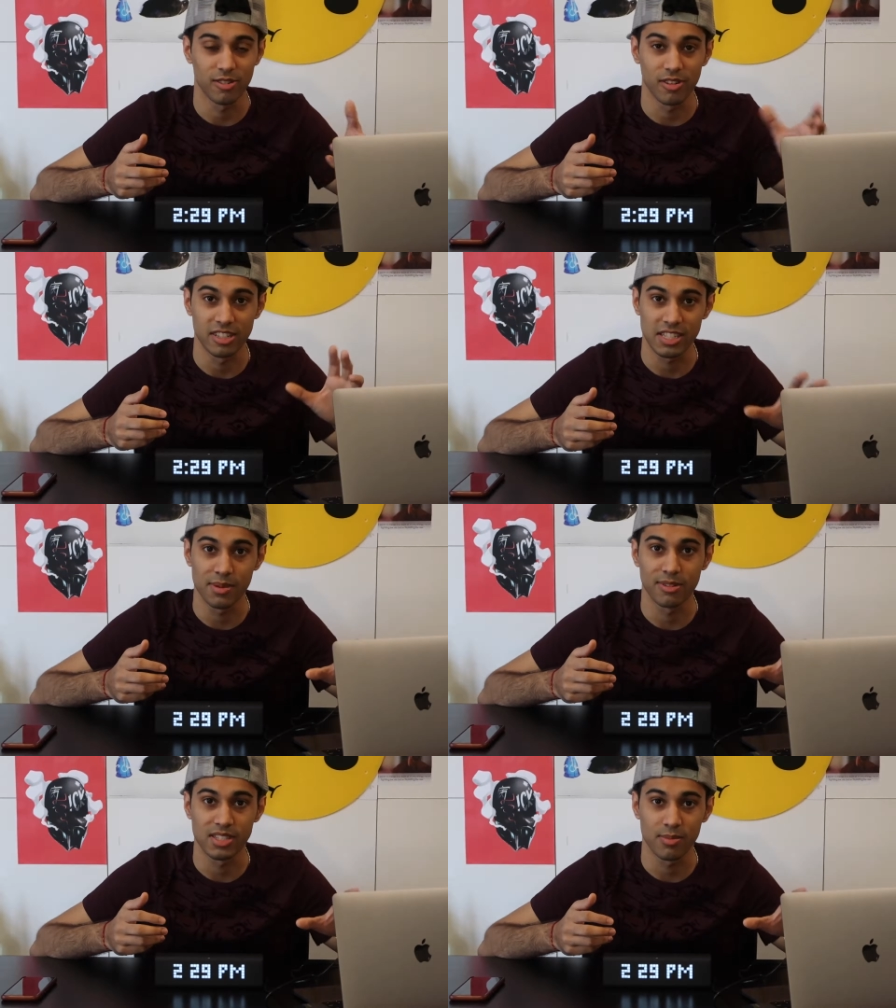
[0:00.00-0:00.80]
through all this
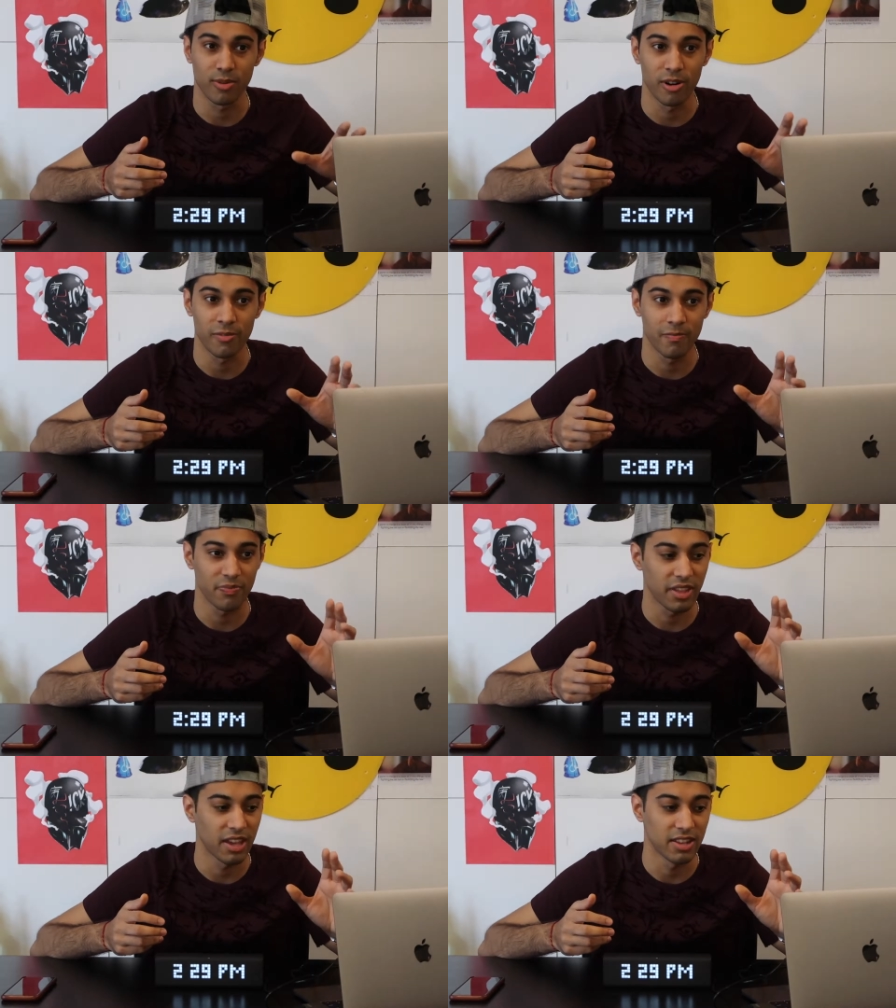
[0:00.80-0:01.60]
email support
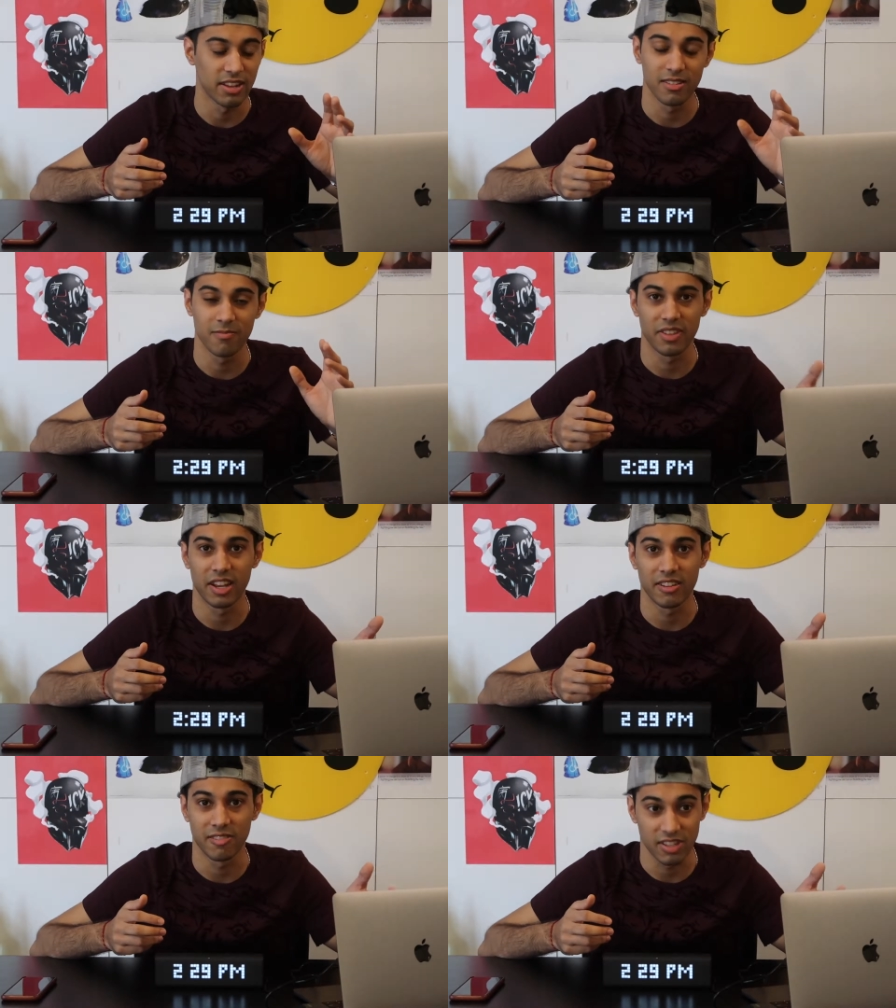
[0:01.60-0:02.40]
and they
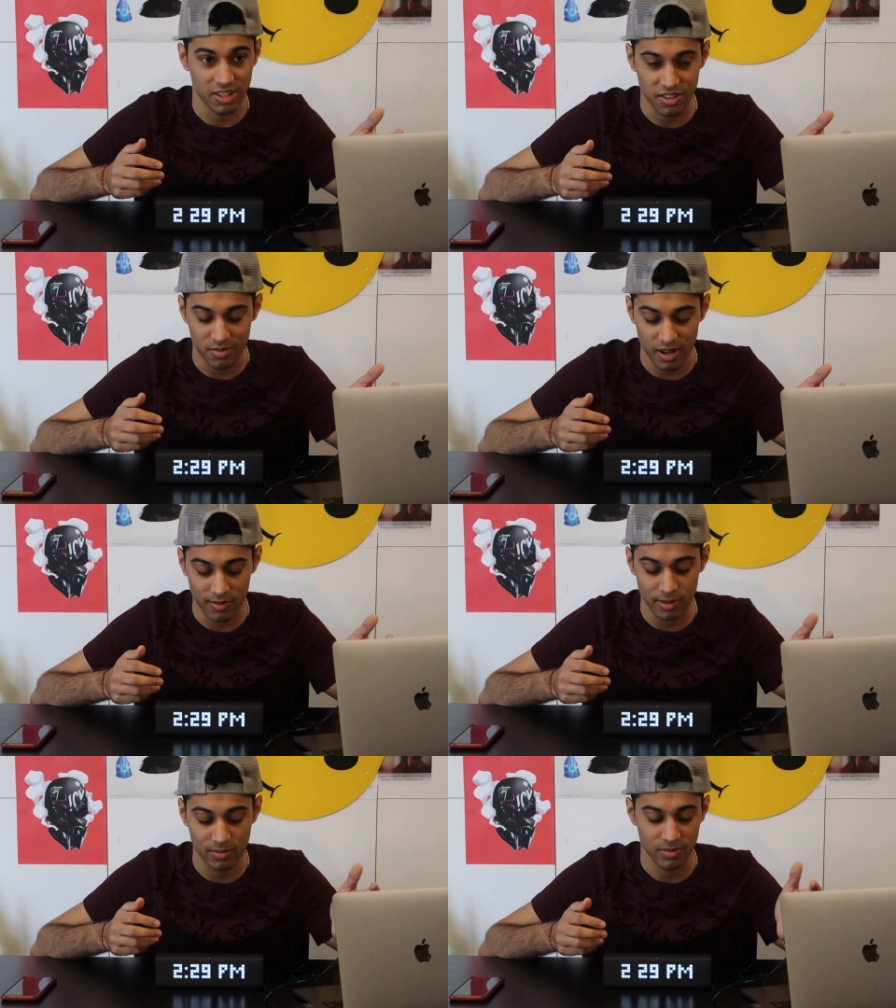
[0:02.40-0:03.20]
didn't really know the
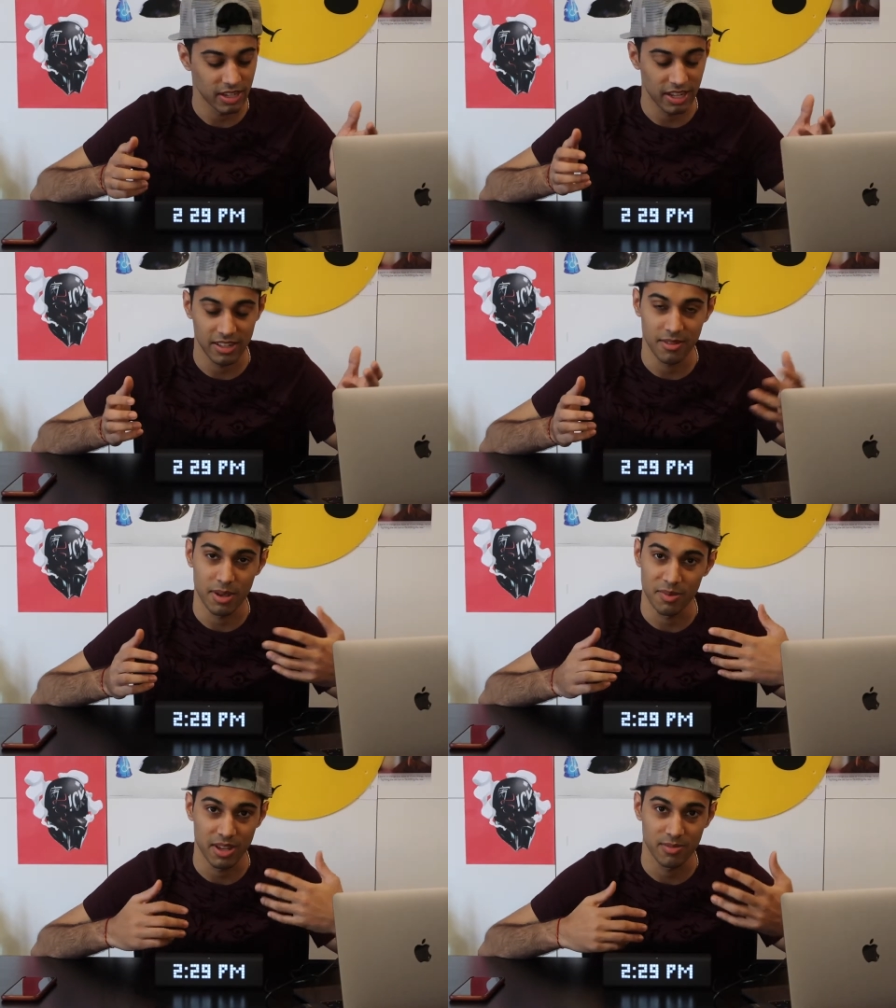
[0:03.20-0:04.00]
problem and they
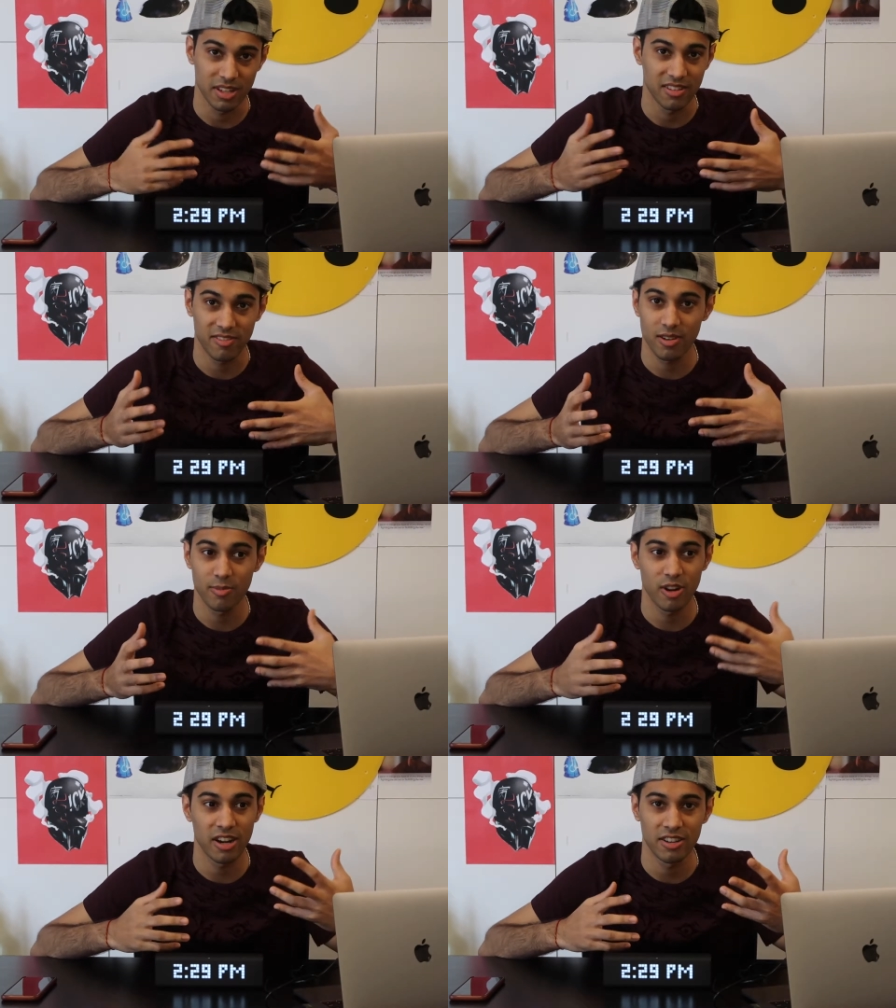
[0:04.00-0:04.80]
made me update the
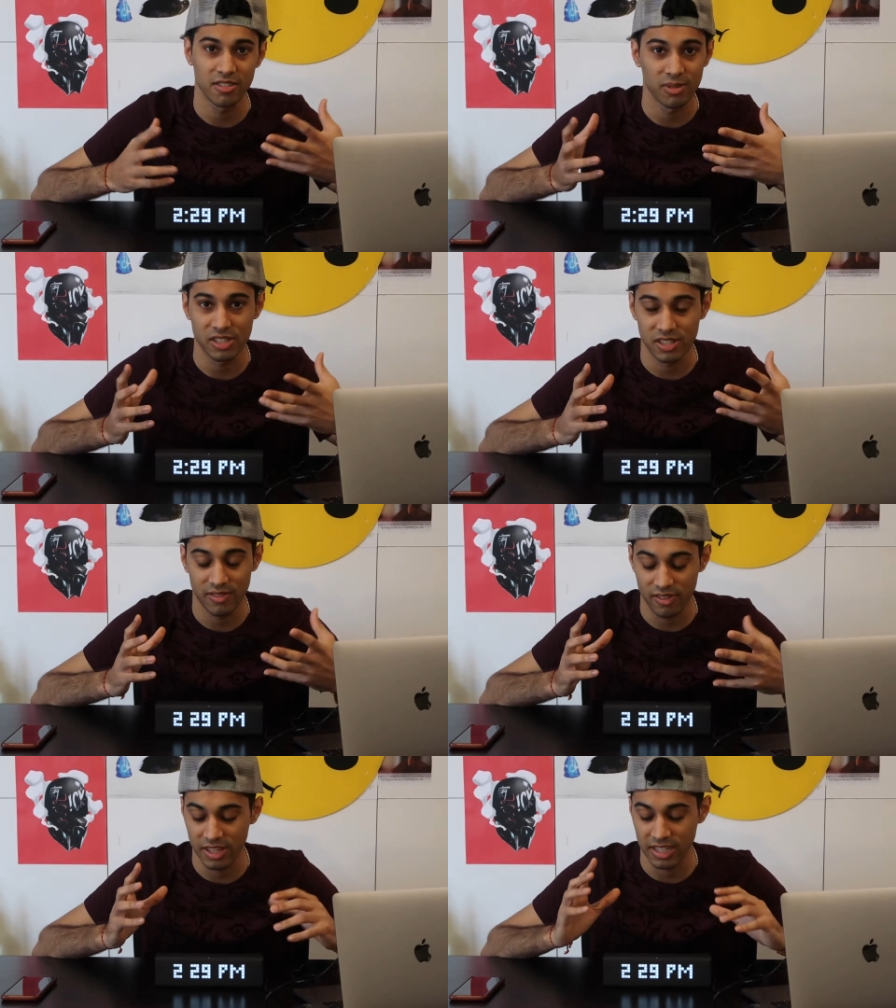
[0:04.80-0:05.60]
firmware and do a bunch of
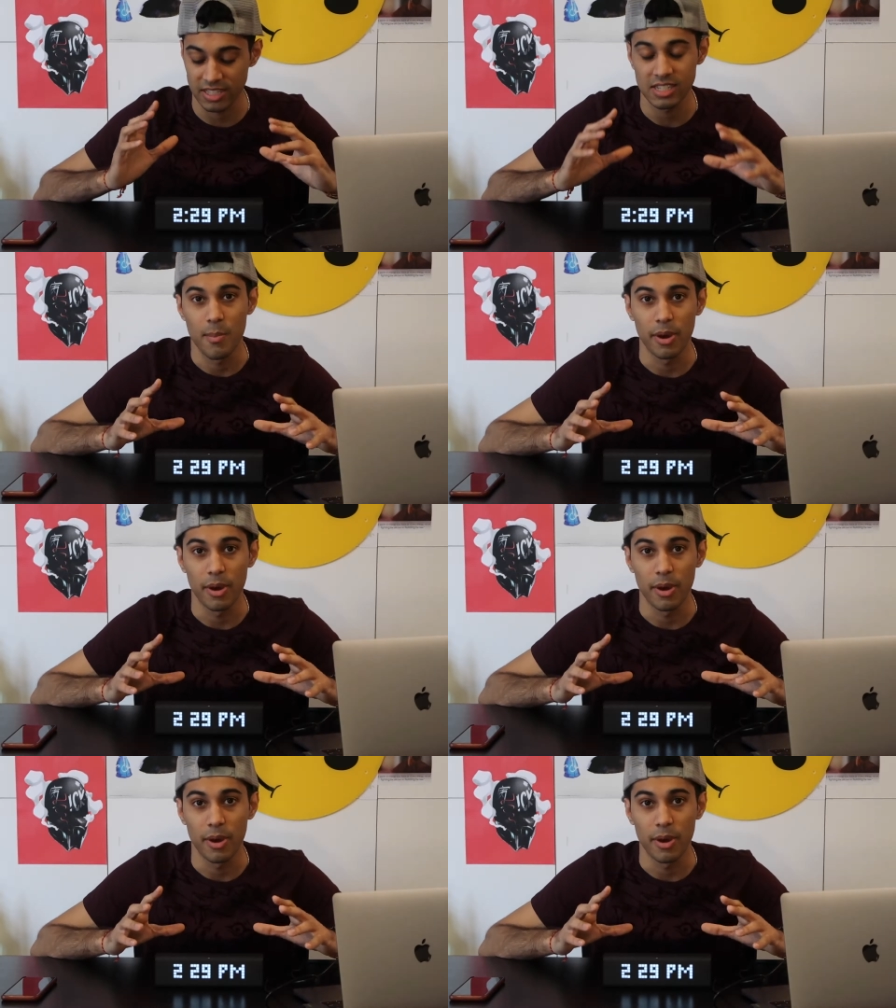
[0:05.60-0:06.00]
different things.